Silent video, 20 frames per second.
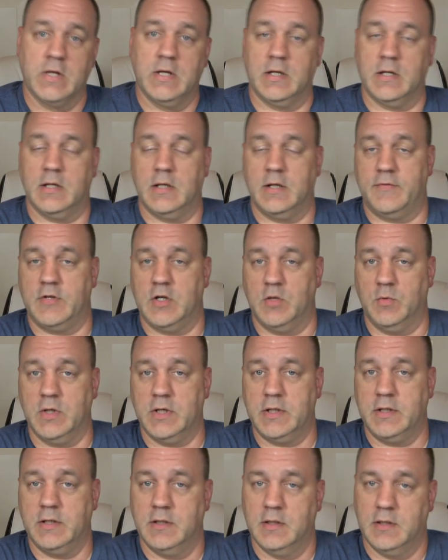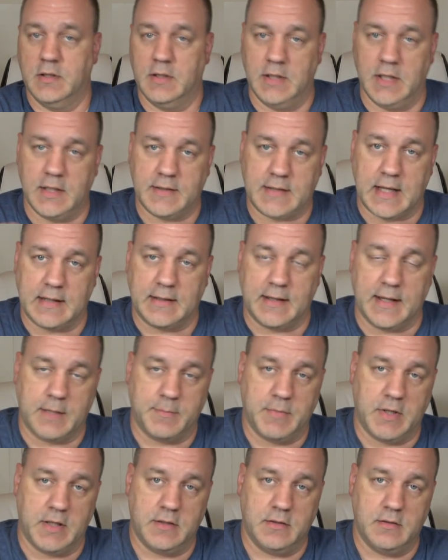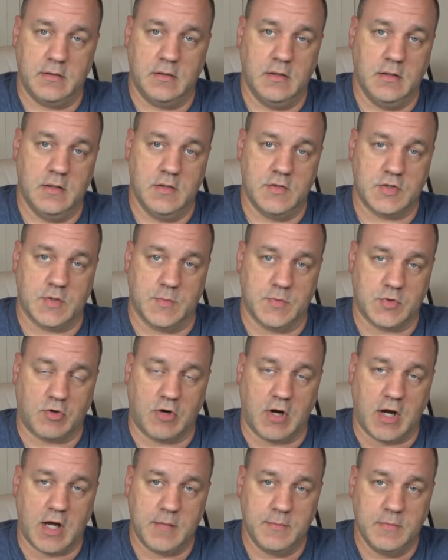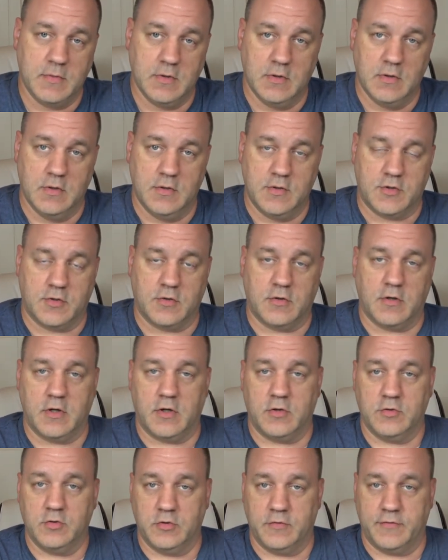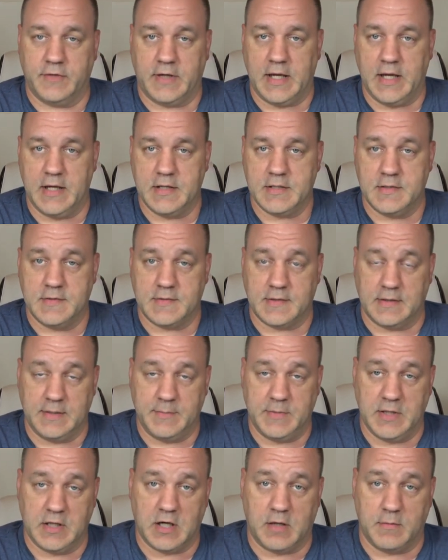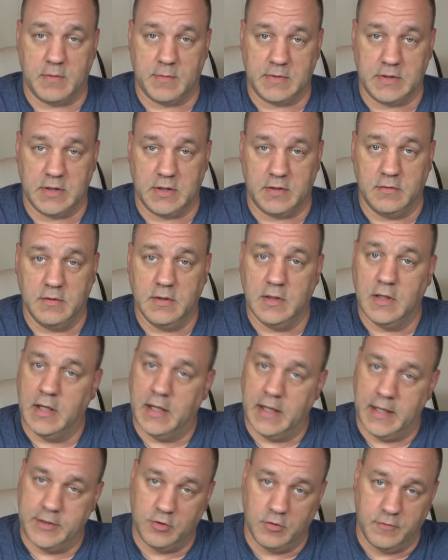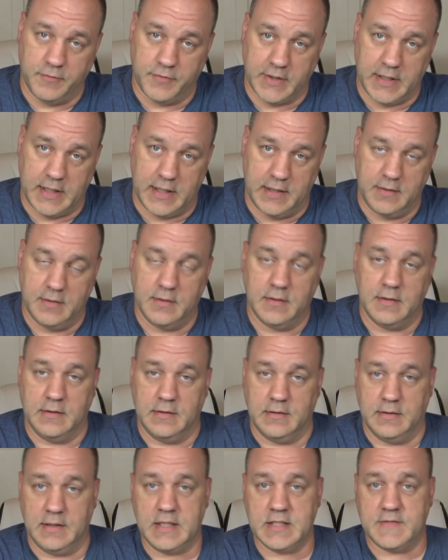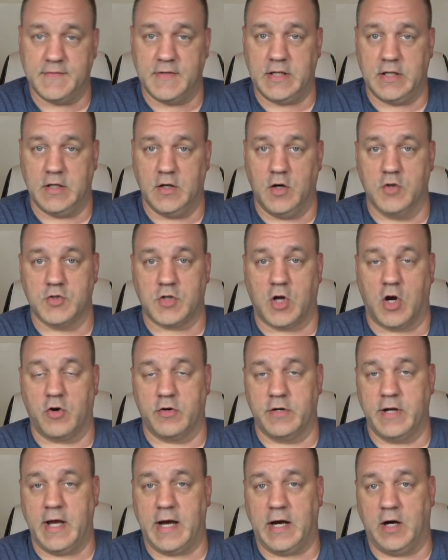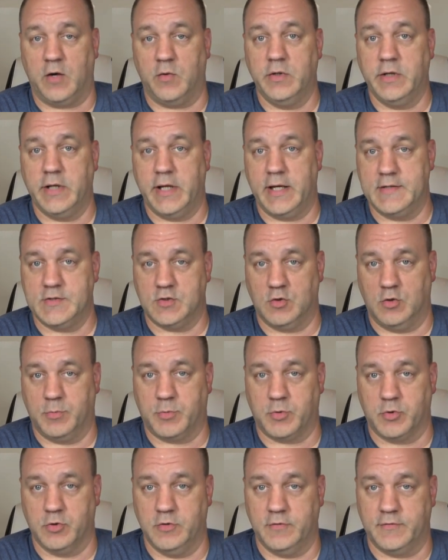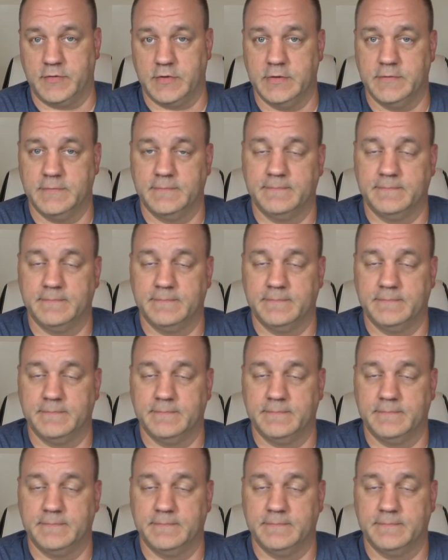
And if you would, hit that like button, subscribe, turn on all notifications, and leave me a comment below. And don't forget, these videos are now Enzo approved.